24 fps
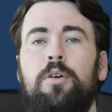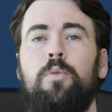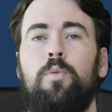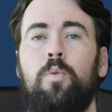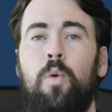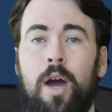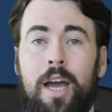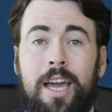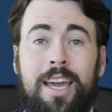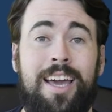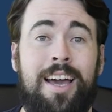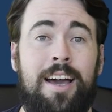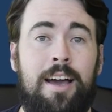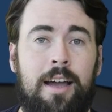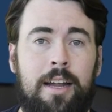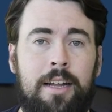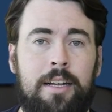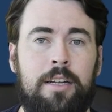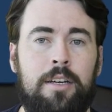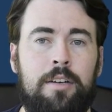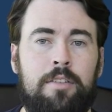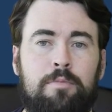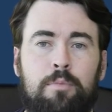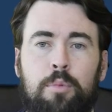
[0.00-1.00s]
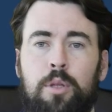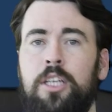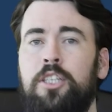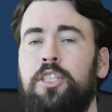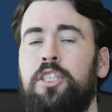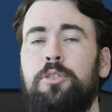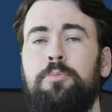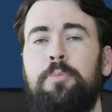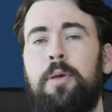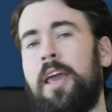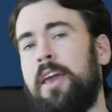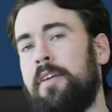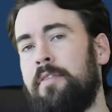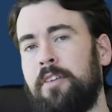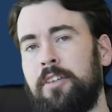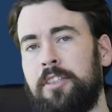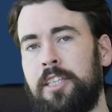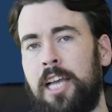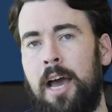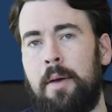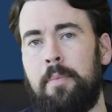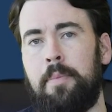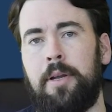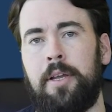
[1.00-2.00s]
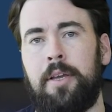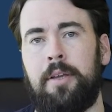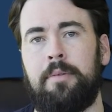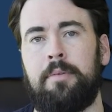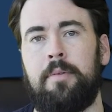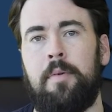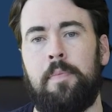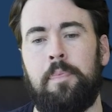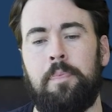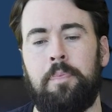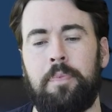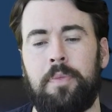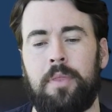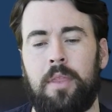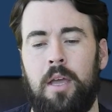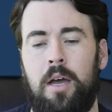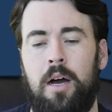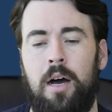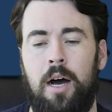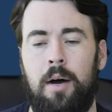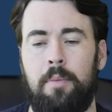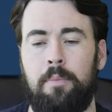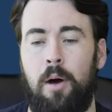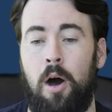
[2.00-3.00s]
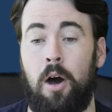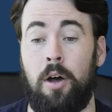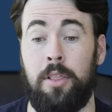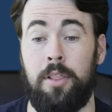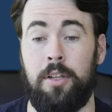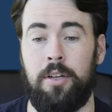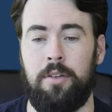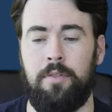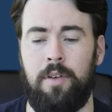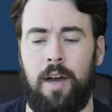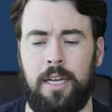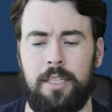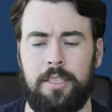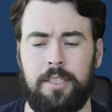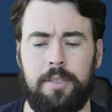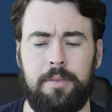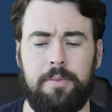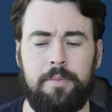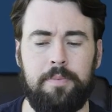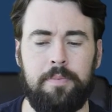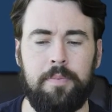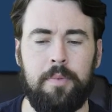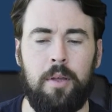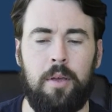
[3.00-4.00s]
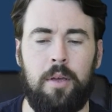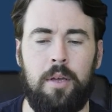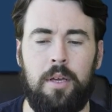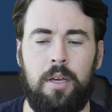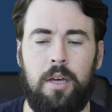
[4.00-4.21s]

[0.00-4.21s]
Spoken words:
what kind of malicious behavior is happening on the device.